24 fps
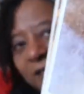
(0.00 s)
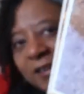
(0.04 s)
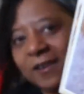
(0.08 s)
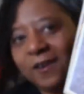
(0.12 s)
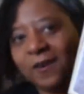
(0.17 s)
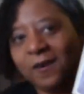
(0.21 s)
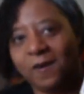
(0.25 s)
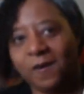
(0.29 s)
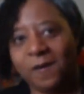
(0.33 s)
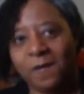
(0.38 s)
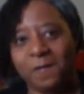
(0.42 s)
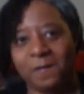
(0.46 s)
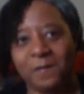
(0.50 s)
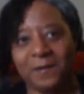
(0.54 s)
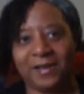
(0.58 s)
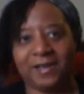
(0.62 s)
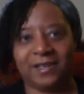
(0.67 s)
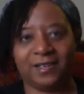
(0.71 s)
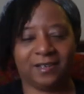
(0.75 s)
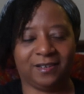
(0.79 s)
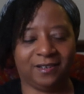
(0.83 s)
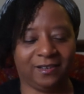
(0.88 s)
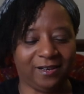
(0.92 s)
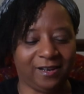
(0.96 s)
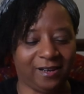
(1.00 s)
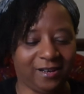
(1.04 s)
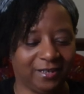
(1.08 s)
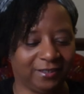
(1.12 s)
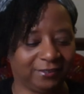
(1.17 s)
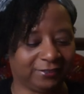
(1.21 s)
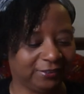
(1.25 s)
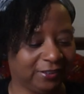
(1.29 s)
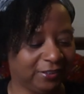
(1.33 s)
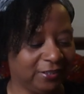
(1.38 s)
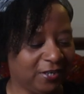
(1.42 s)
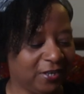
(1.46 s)
Oh my
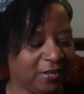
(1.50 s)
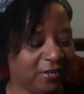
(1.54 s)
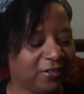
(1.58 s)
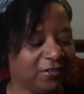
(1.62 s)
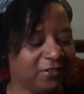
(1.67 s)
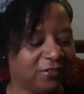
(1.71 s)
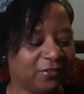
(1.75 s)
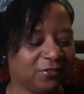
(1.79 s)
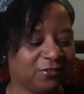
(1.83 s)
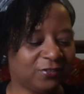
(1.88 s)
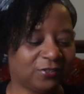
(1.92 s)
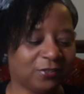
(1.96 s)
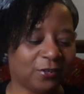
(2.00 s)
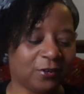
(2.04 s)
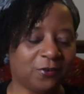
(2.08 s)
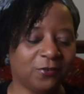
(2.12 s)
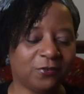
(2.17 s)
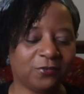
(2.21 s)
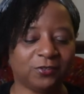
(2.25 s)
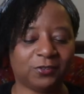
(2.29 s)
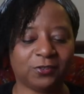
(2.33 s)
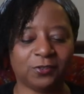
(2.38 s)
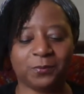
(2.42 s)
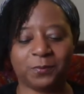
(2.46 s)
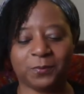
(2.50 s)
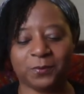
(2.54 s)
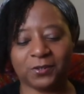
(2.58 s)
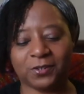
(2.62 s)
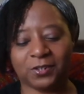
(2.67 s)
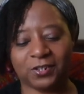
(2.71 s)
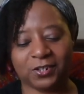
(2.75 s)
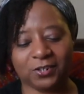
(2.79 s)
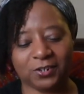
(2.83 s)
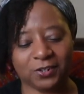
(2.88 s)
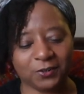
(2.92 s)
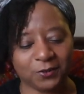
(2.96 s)
gosh, they're so super
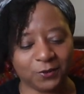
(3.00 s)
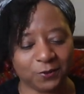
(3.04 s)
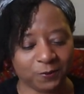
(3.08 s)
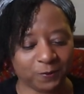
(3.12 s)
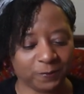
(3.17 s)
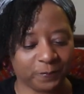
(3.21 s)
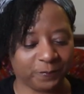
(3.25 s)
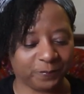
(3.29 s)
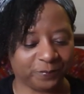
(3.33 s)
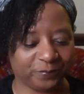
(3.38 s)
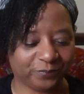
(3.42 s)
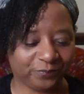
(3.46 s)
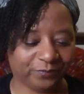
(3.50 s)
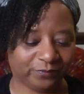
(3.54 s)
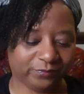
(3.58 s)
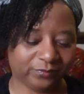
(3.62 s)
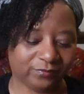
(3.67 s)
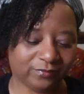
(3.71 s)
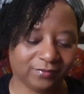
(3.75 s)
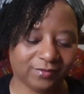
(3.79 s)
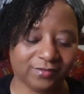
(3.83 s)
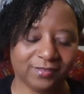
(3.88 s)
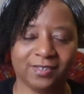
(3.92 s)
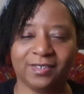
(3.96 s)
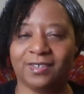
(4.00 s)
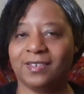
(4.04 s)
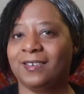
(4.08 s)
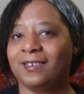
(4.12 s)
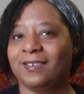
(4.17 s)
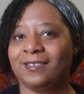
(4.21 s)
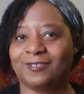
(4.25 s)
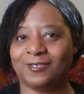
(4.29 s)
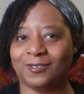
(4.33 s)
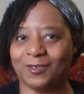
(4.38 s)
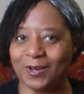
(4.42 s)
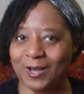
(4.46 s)
cute.
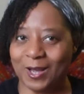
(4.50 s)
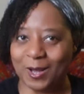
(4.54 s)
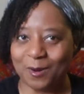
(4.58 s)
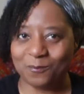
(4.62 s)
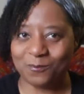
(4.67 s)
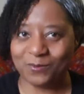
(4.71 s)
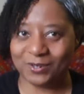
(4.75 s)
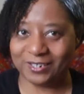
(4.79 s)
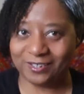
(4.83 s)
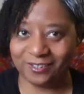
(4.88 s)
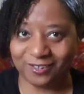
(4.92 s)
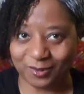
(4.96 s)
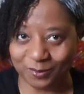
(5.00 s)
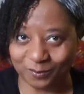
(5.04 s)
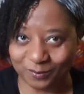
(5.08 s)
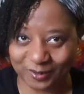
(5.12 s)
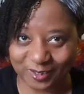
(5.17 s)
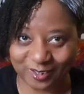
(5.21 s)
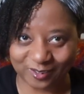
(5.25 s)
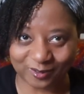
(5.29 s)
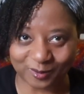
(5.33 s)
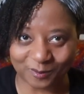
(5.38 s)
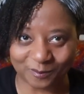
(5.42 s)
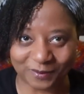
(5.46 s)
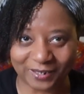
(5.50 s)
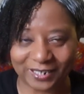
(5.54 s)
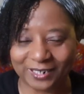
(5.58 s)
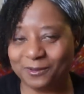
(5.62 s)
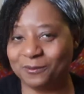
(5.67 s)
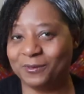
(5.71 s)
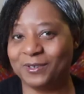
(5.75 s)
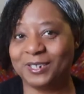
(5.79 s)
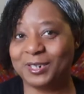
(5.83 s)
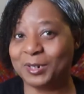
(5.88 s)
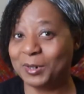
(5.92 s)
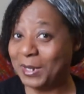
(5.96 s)
So I'm ready to bless somebody
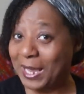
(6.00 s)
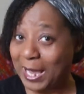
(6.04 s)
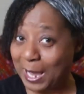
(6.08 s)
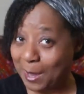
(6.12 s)
with it.